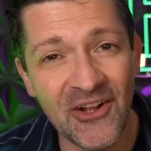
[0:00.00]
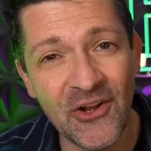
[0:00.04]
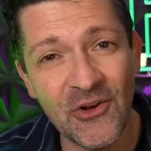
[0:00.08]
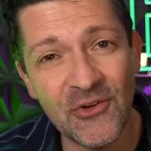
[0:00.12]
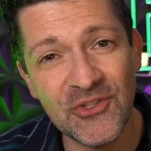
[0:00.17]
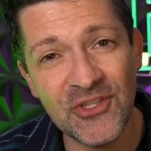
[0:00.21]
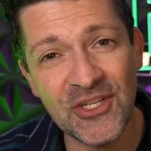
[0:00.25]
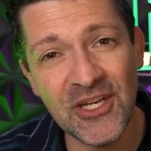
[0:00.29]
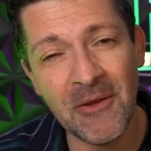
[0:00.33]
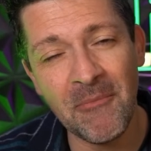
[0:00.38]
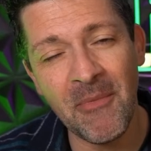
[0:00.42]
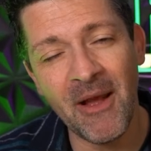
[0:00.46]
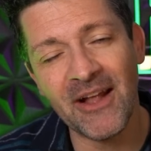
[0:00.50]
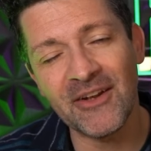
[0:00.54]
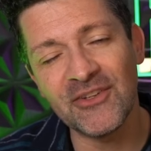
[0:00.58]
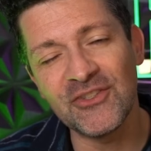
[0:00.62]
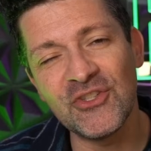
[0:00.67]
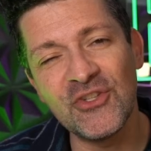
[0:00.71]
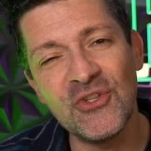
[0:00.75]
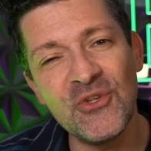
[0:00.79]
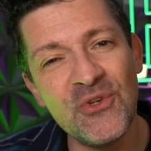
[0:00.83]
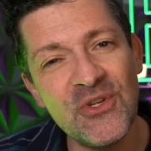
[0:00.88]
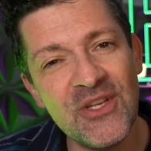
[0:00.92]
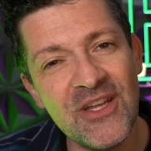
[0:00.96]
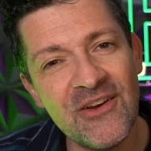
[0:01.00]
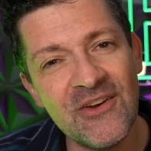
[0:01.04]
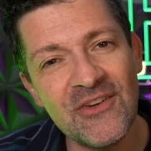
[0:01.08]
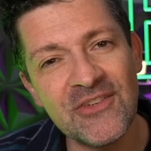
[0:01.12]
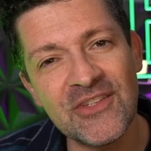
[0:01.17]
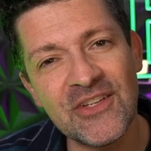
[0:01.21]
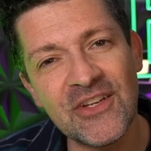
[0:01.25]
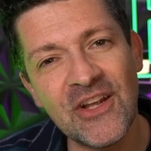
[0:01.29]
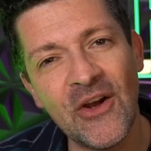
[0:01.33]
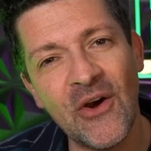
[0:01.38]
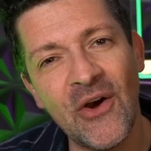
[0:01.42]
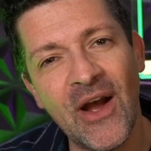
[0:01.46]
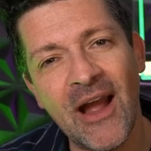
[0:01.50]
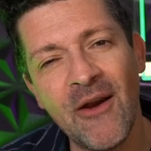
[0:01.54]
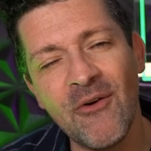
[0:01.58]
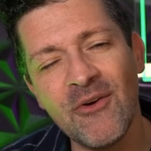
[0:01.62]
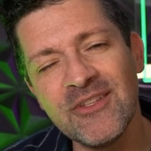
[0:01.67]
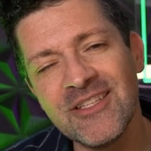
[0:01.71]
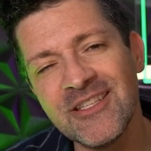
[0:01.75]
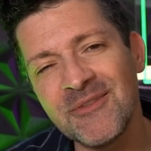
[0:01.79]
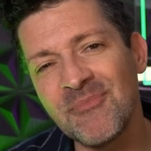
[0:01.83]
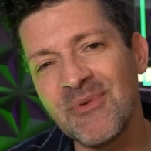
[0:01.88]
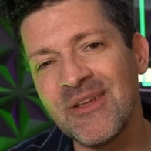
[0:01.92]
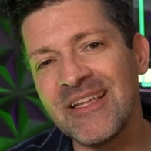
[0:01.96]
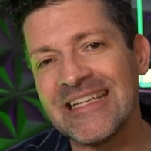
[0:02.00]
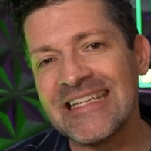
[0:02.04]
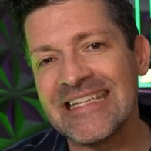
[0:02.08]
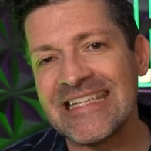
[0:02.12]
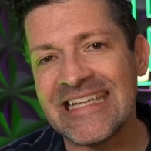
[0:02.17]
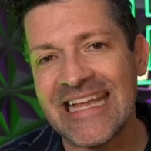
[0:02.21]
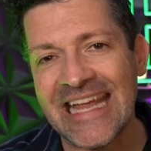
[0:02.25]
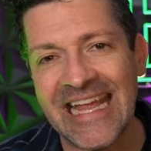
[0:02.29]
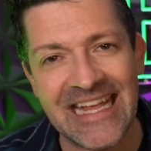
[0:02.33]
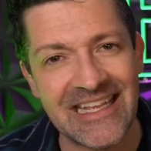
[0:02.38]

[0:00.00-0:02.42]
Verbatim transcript: I coaching about two years ago, I would spend